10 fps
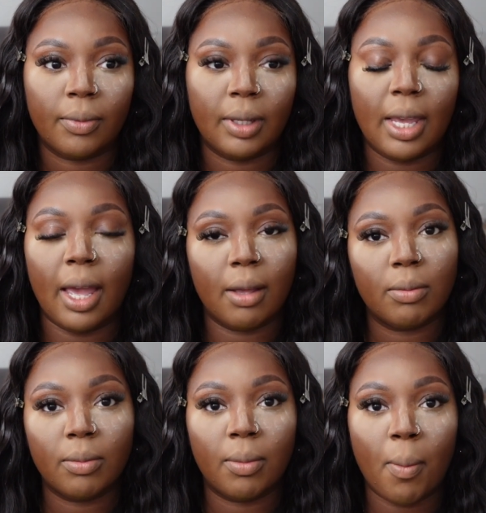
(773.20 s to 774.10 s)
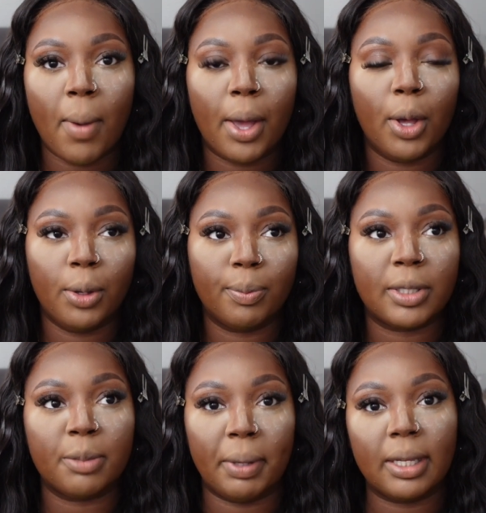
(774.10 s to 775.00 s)
yeah, my own
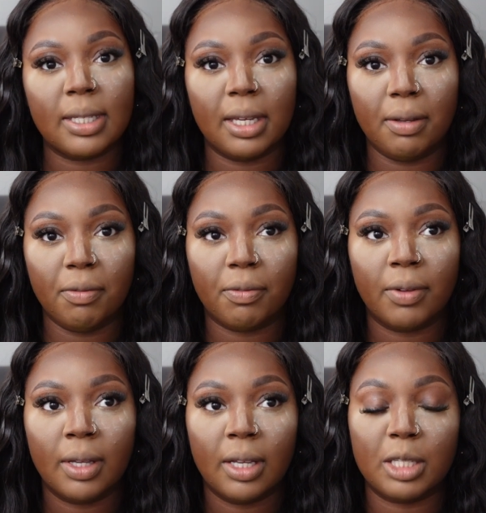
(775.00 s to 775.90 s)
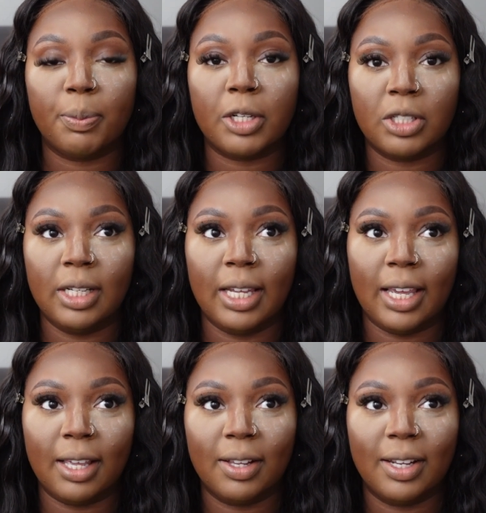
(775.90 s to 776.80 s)
perspective,
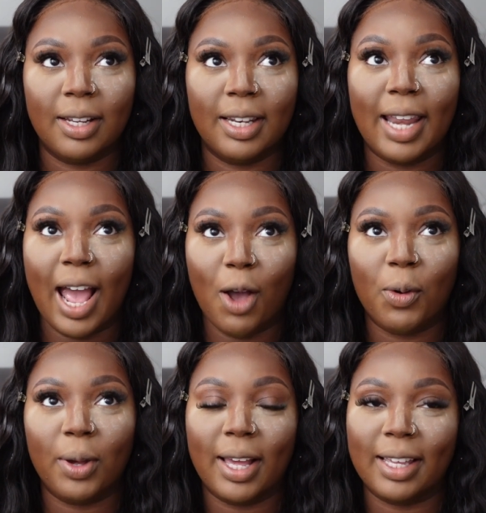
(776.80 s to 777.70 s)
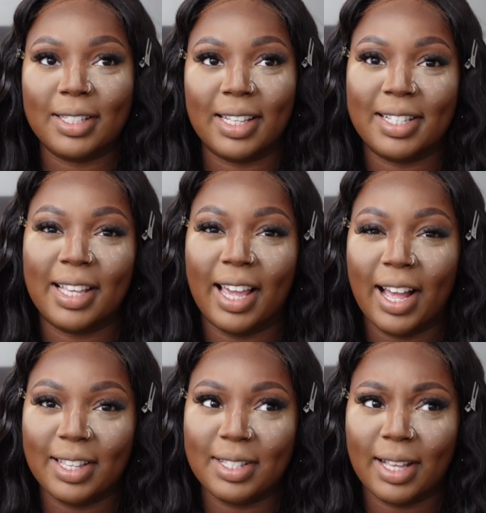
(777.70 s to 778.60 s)
especially now. I guess they say
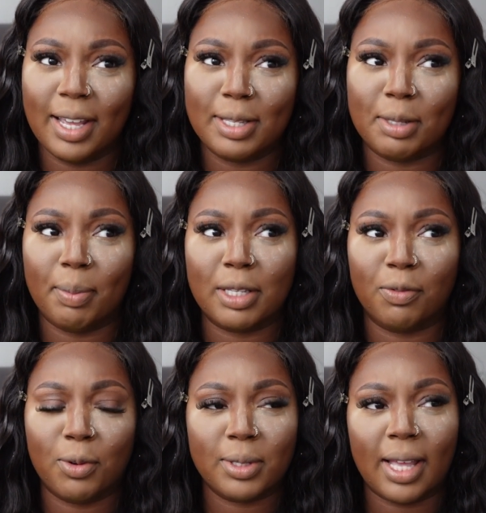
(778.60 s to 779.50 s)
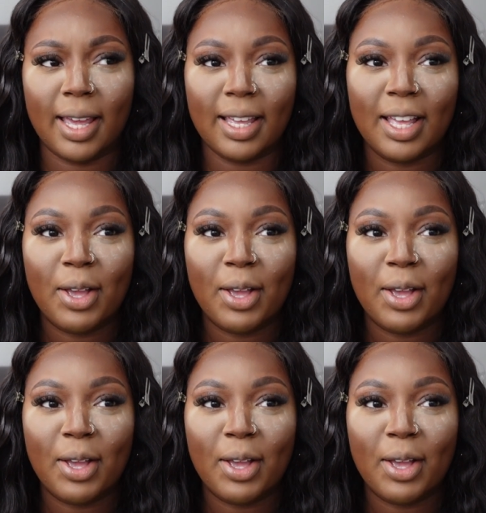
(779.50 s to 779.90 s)
hindsight is the best foresight.